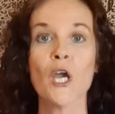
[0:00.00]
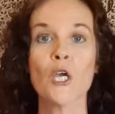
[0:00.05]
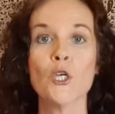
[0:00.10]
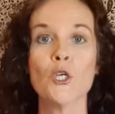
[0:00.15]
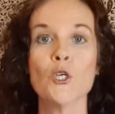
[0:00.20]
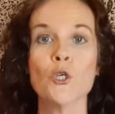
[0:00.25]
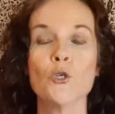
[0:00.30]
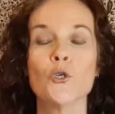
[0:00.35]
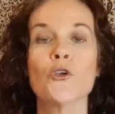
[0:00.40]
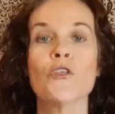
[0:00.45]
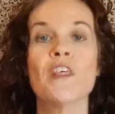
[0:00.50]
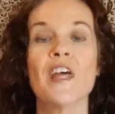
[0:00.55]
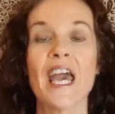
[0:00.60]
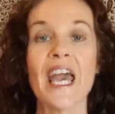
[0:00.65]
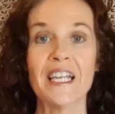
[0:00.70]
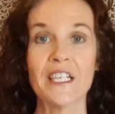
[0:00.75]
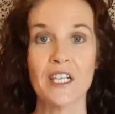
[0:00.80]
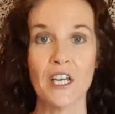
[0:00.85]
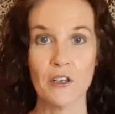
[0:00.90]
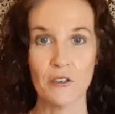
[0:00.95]
You
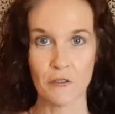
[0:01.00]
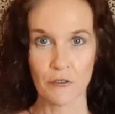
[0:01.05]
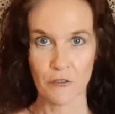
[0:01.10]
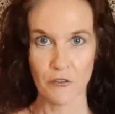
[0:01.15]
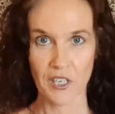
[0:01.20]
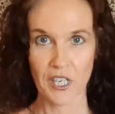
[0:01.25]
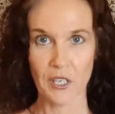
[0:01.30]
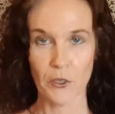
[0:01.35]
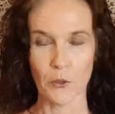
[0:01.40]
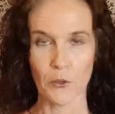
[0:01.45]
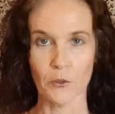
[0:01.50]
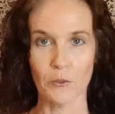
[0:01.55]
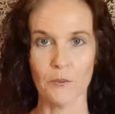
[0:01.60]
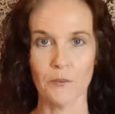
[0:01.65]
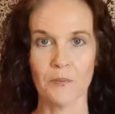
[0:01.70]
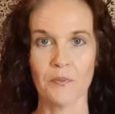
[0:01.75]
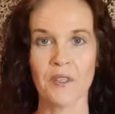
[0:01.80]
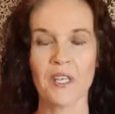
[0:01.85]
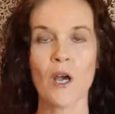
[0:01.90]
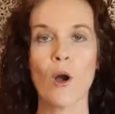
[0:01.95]
then feel
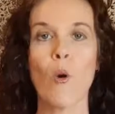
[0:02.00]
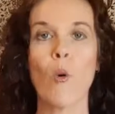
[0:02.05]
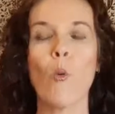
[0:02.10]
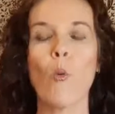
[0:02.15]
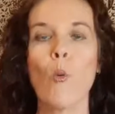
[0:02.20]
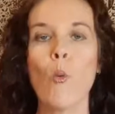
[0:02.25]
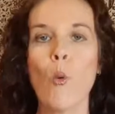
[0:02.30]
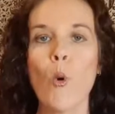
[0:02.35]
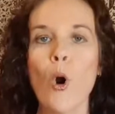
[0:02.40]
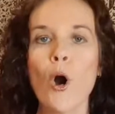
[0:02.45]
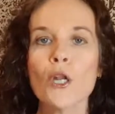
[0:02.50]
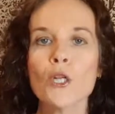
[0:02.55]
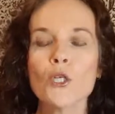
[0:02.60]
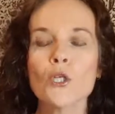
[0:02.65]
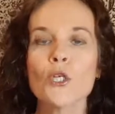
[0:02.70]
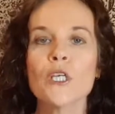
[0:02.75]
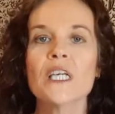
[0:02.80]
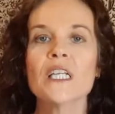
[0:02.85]
what